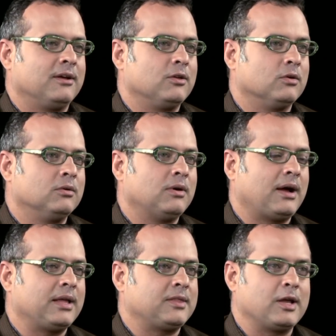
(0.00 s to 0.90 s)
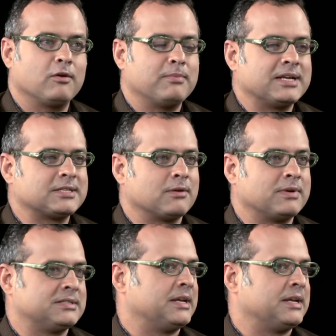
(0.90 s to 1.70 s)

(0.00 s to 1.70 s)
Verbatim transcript: You know, I think of myself as an